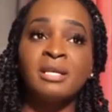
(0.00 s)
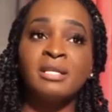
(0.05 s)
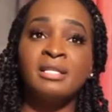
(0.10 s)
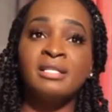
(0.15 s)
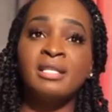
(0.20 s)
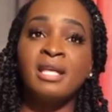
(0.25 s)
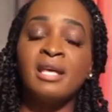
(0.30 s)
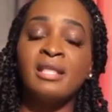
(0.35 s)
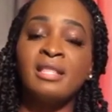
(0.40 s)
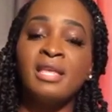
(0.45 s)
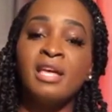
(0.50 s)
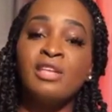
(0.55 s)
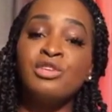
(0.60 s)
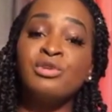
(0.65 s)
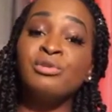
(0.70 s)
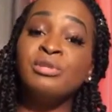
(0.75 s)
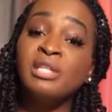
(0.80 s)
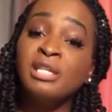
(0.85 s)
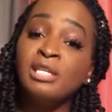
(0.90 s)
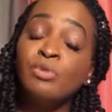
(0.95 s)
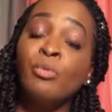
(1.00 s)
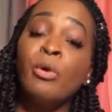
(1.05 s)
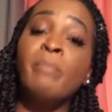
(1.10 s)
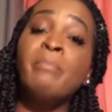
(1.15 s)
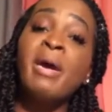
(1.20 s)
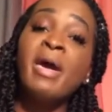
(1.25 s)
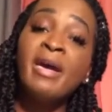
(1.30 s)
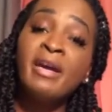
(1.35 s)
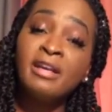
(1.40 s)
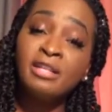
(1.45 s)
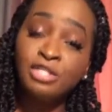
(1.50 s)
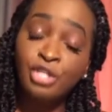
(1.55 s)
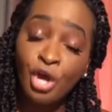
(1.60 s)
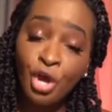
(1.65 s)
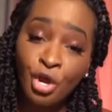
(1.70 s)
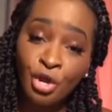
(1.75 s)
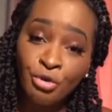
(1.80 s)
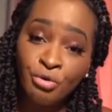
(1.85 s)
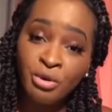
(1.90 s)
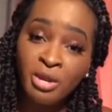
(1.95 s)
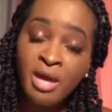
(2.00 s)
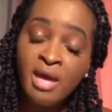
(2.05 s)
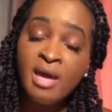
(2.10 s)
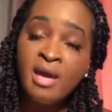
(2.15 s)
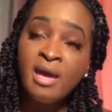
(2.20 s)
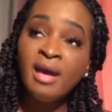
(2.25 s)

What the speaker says: and say that you're dealing with past hurt,